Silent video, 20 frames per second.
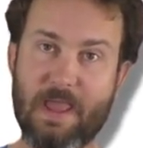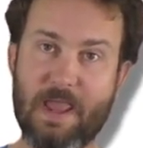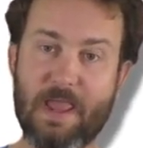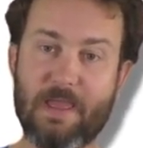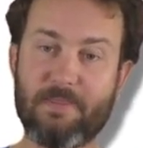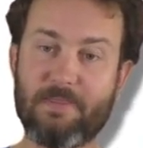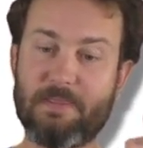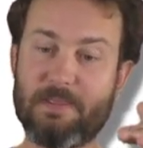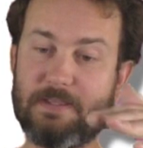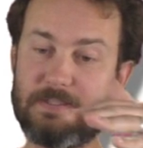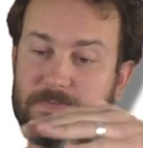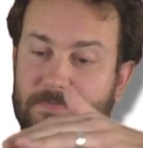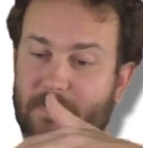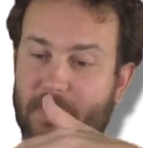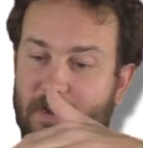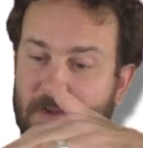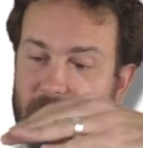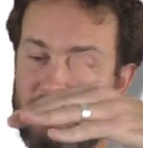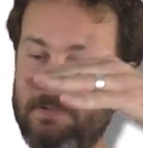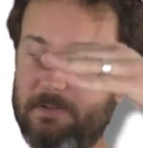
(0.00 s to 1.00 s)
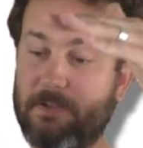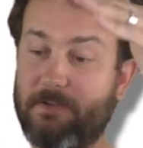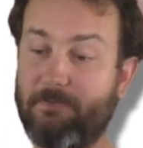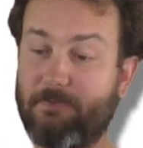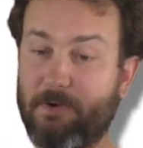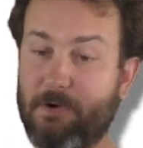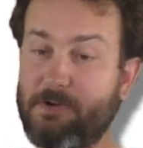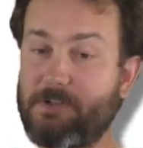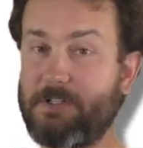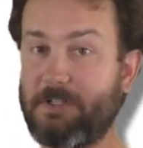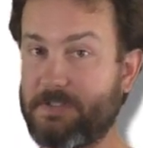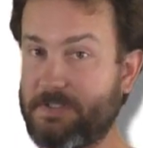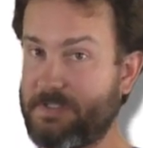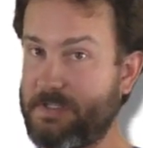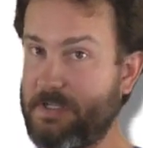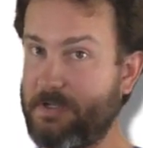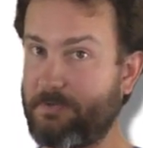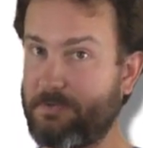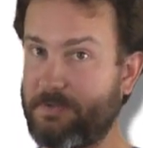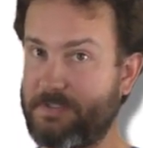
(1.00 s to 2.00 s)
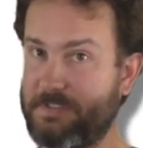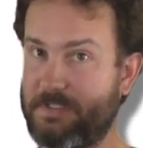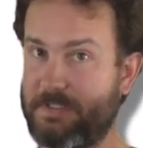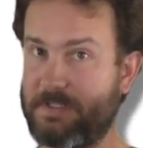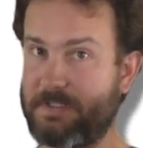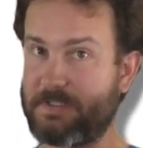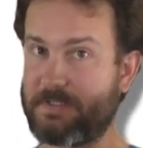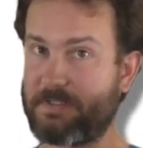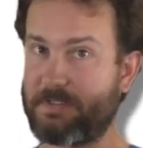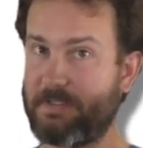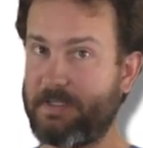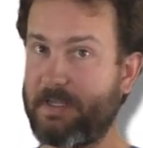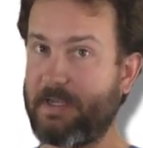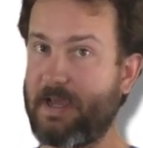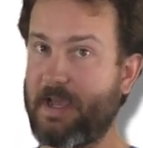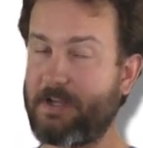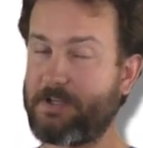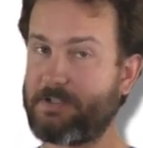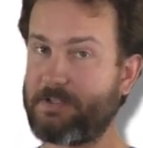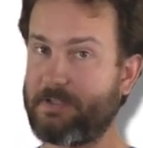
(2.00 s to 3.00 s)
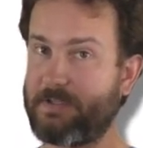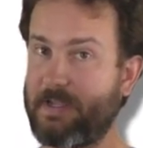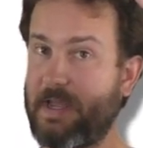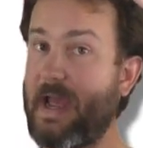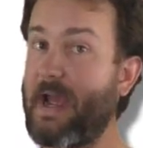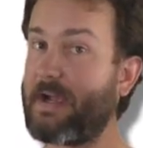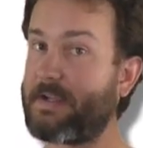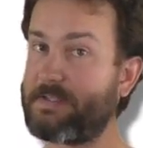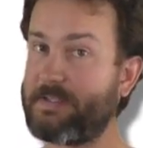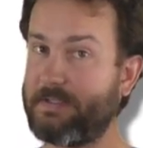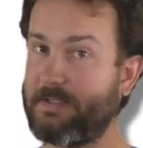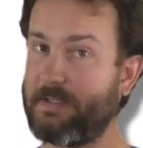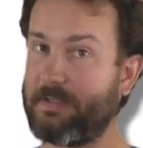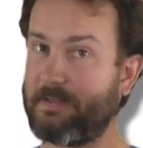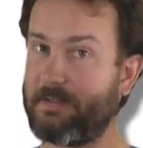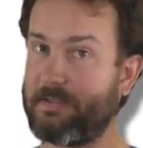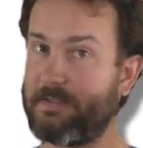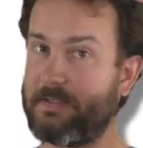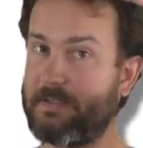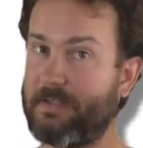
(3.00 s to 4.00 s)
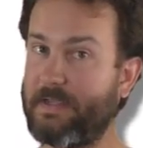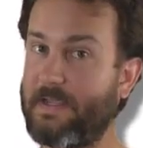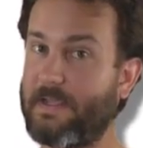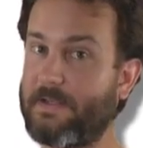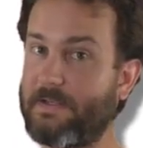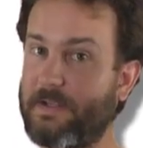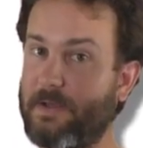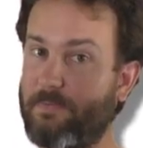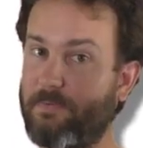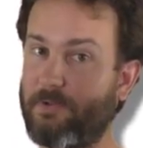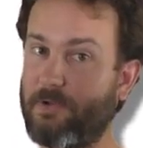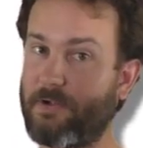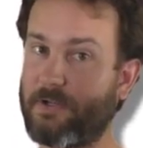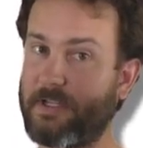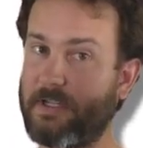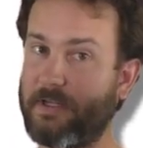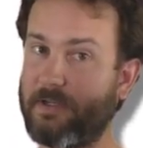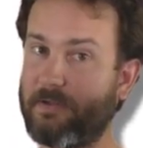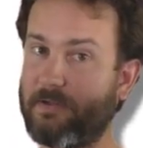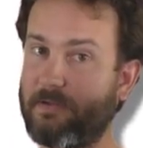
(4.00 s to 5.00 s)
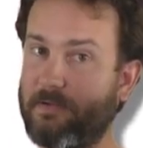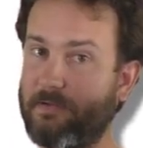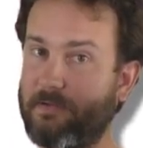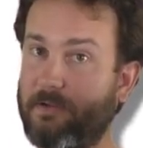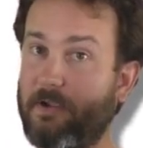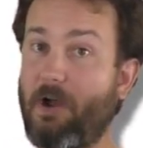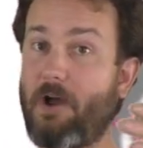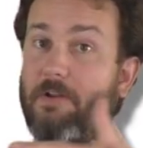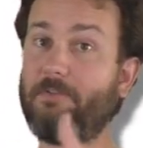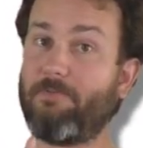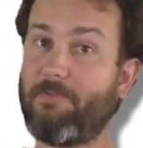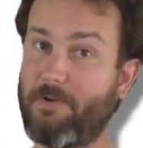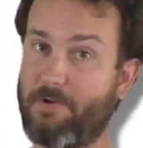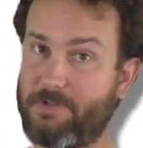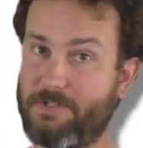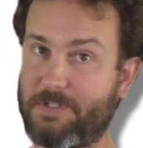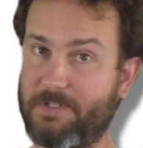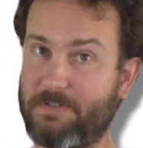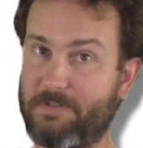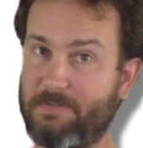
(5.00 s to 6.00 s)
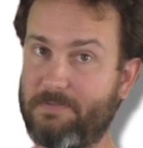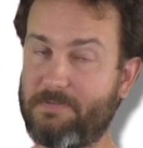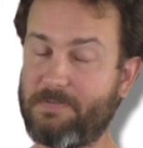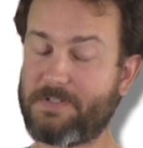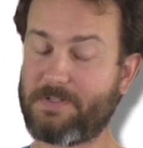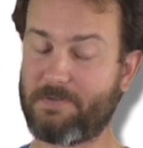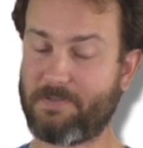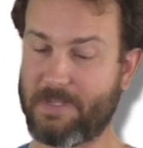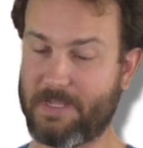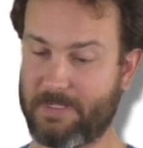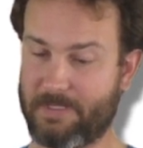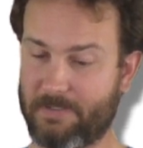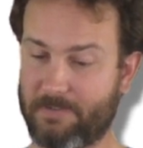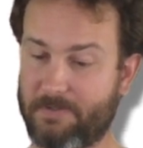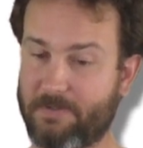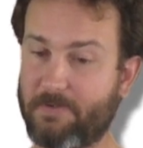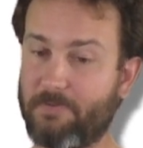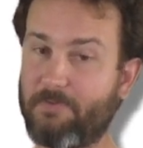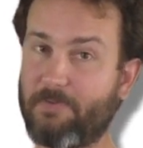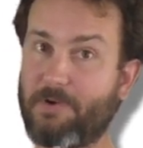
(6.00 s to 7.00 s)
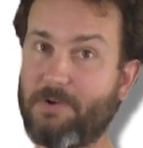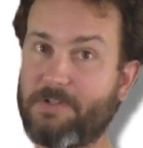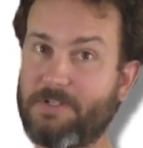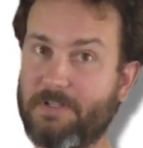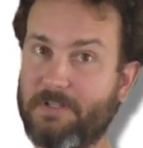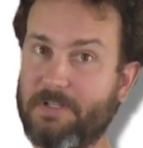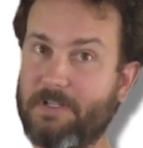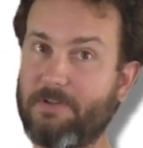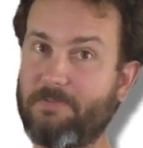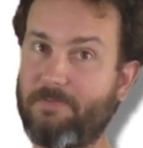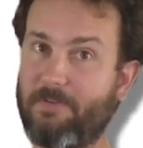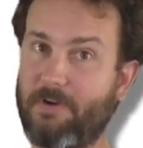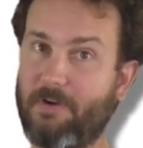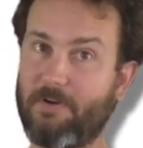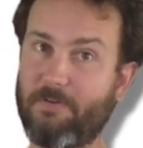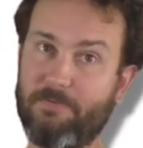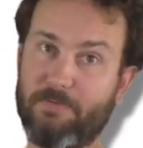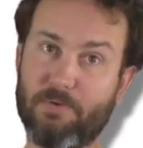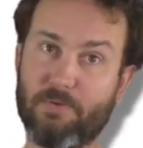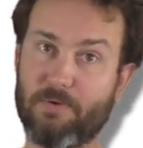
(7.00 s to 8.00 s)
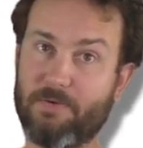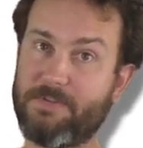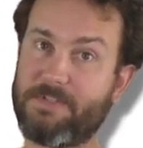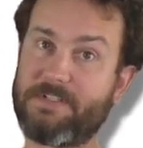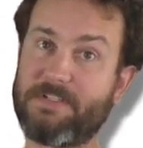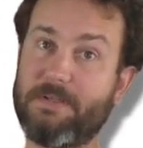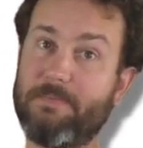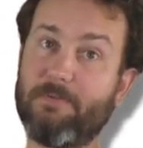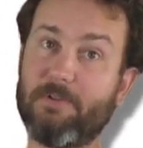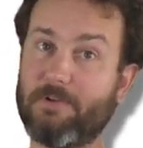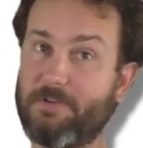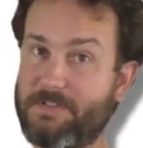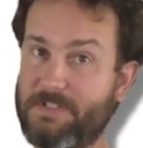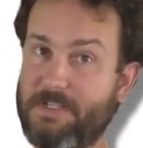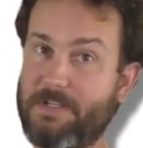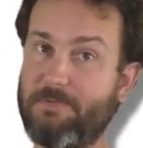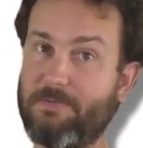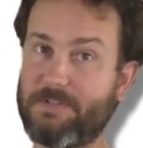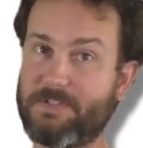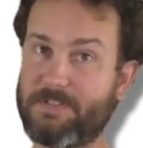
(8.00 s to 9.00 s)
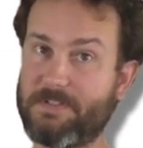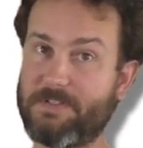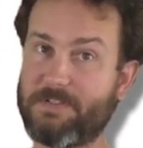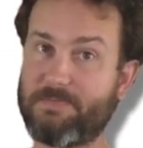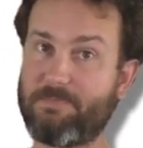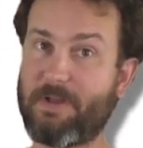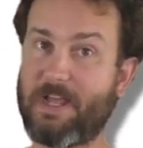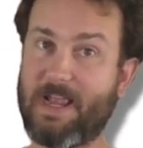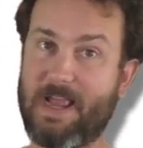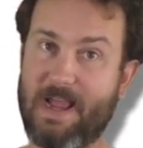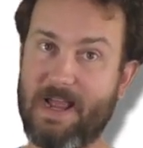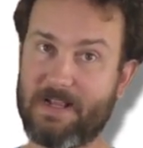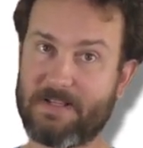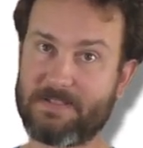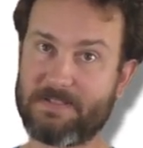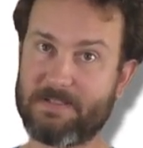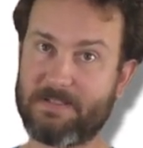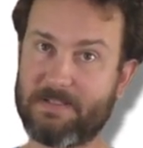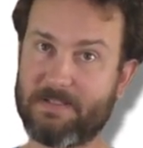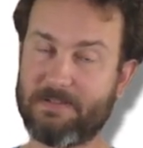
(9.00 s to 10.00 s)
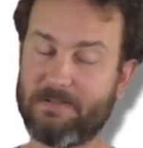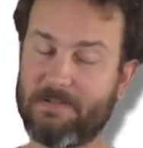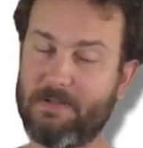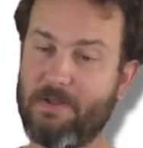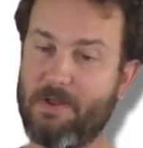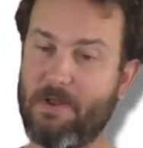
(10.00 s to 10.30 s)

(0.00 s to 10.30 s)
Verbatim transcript: and these very divergent sequences can actually accidentally end up looking convergent, so they can convergently evolve towards similar sequences by accident,